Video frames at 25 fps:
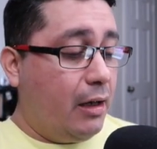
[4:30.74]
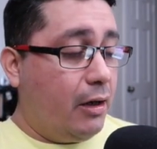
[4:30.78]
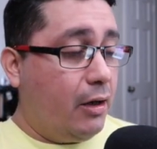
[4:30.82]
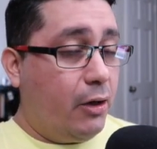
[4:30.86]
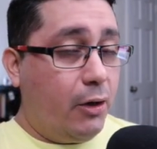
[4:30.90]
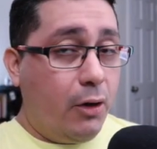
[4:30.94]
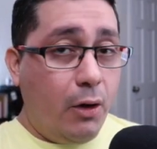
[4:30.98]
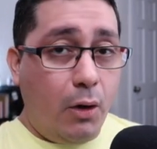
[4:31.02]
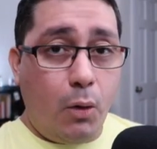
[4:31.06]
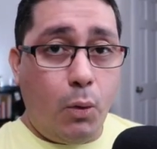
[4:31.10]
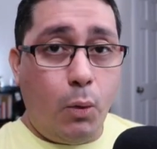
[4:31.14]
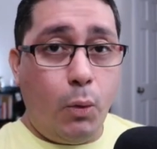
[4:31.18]

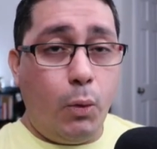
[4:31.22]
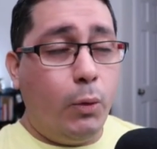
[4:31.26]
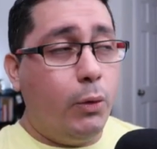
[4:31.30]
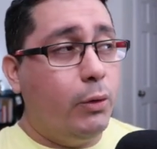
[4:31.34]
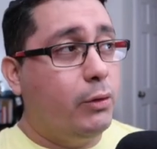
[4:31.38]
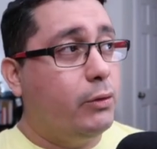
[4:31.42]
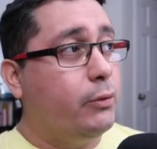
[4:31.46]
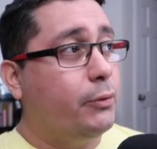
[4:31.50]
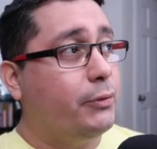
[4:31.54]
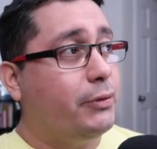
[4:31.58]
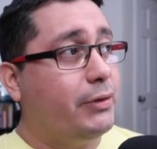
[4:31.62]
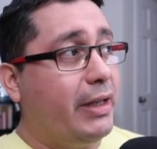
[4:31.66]
go
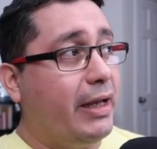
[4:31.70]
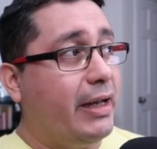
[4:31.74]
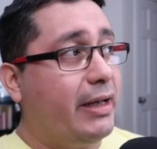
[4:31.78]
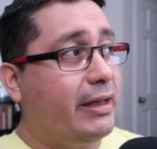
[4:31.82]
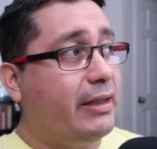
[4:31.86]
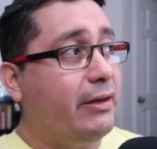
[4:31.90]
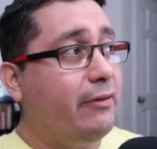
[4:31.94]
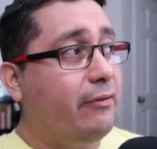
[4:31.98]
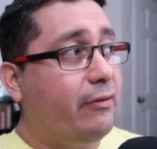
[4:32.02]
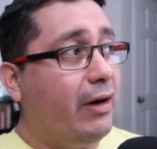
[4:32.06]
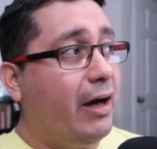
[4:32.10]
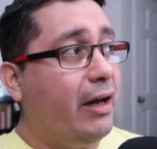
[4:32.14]
to
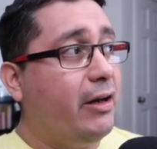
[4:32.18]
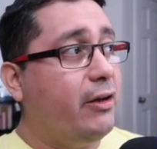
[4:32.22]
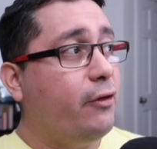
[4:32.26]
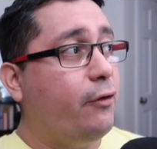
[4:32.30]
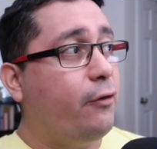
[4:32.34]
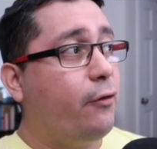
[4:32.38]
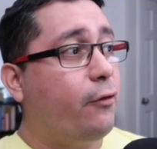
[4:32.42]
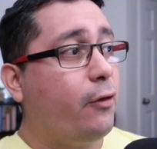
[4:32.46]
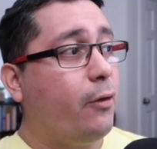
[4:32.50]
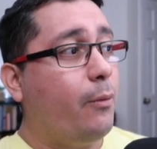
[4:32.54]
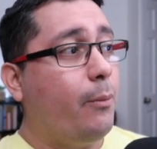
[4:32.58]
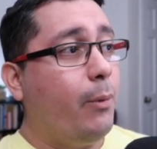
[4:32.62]
take the value
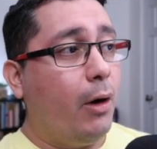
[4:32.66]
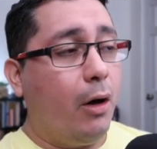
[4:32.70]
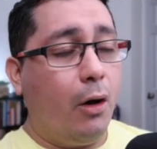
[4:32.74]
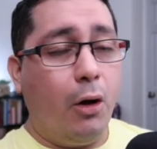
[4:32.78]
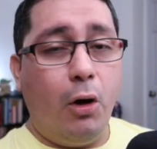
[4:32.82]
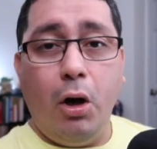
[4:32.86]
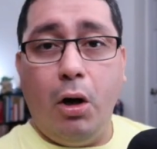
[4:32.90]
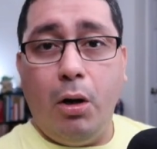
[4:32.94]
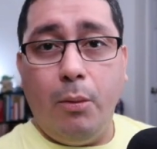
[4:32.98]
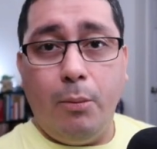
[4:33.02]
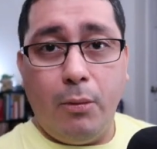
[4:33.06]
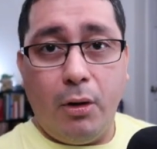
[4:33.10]
from
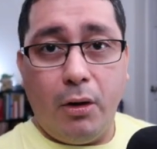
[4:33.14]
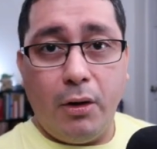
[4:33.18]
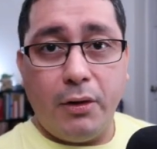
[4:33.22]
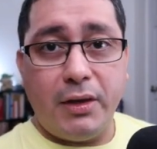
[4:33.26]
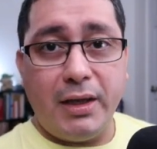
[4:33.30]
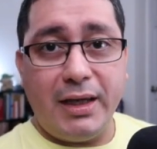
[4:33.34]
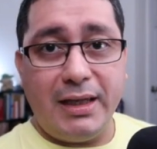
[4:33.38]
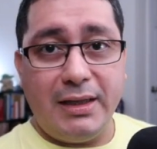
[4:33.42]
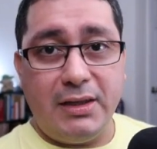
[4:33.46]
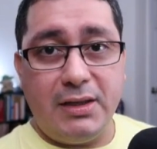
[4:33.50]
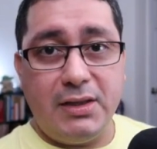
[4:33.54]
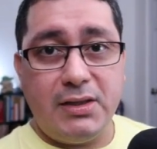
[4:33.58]
go mod
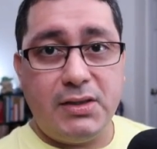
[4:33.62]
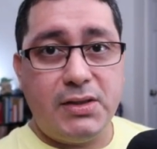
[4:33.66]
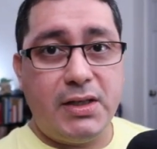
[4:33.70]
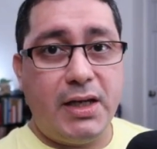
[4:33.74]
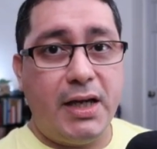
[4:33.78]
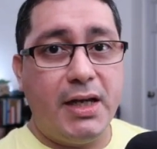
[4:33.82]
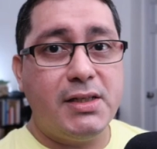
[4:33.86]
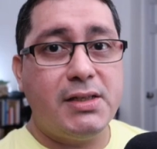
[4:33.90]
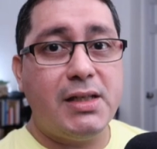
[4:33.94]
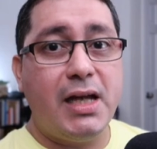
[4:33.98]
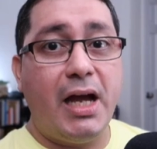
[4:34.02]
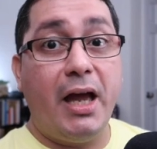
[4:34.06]
in this
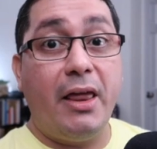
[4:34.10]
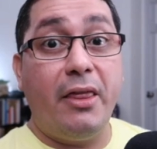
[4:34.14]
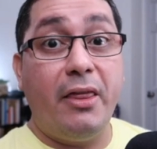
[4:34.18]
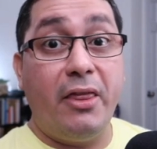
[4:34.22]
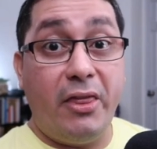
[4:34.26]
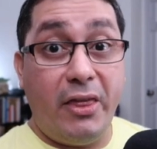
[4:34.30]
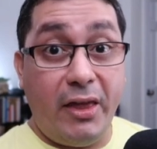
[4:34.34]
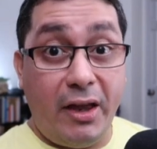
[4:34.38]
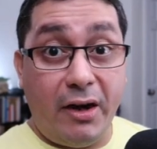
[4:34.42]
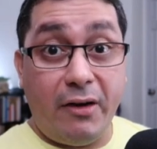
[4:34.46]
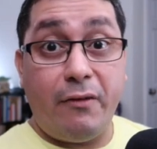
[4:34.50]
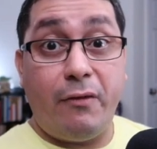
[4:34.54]
case
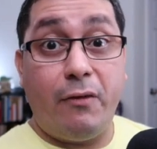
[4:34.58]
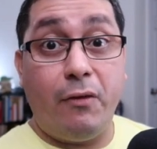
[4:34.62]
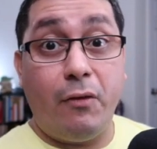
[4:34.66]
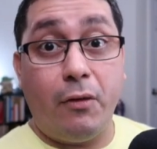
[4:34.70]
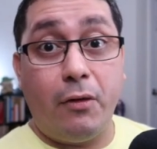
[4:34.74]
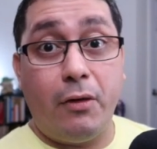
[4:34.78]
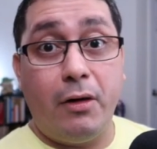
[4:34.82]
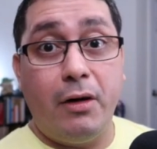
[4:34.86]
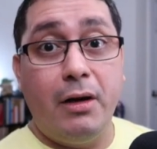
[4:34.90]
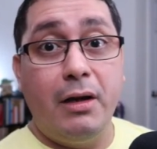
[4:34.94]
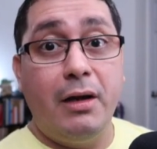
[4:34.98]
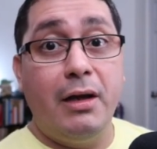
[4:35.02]
and
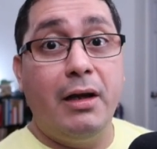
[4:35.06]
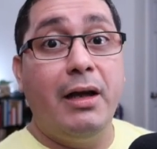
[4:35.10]
therefore